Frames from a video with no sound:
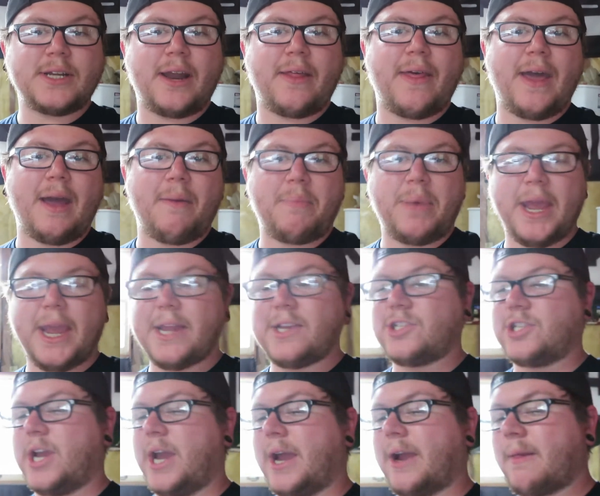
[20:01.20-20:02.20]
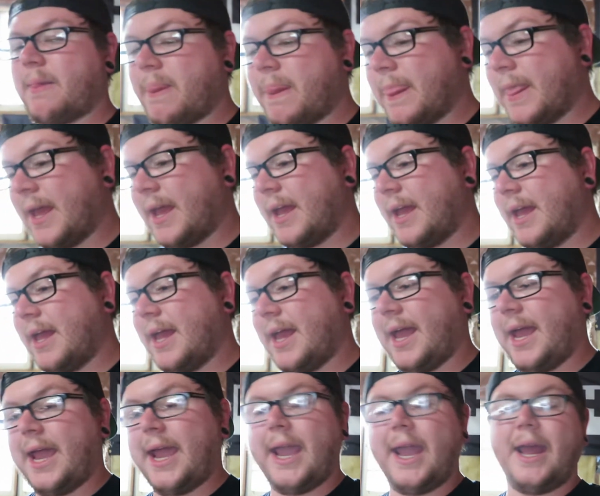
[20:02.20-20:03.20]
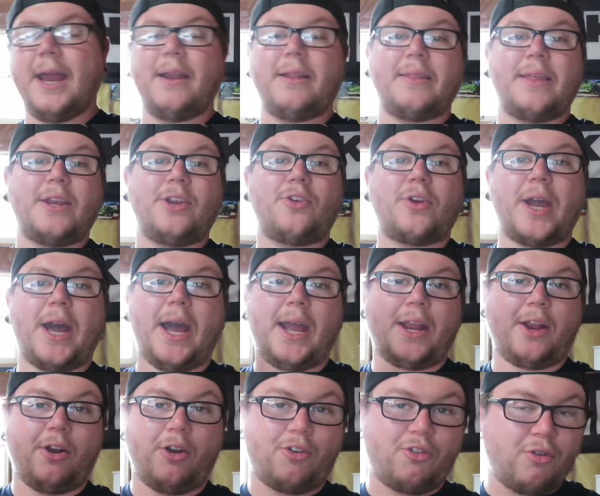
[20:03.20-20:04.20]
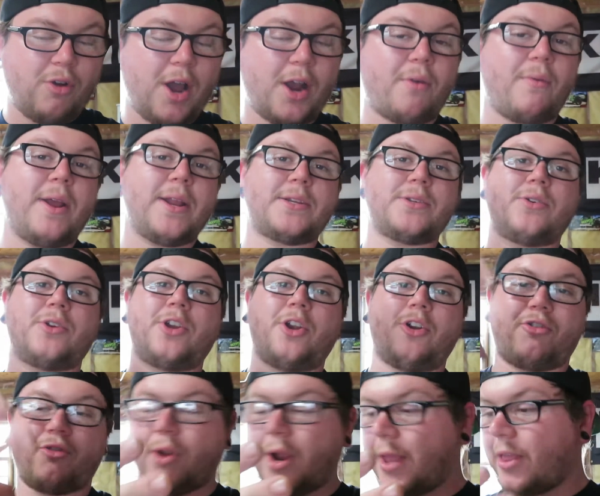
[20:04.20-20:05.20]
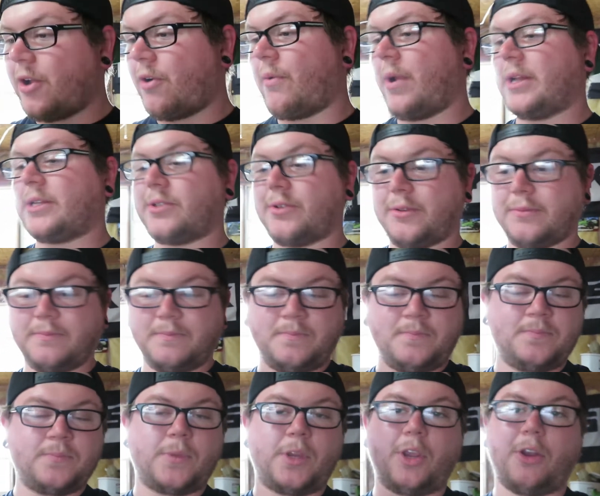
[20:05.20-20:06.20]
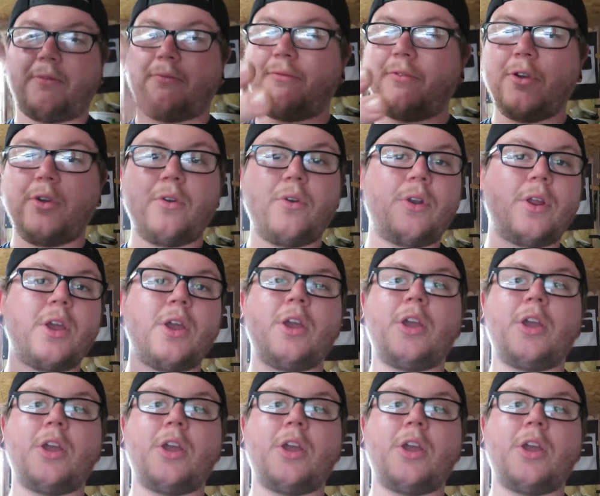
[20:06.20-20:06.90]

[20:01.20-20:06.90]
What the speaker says: of that paycheck, and then you got your truck rental, your trailer rental, your food,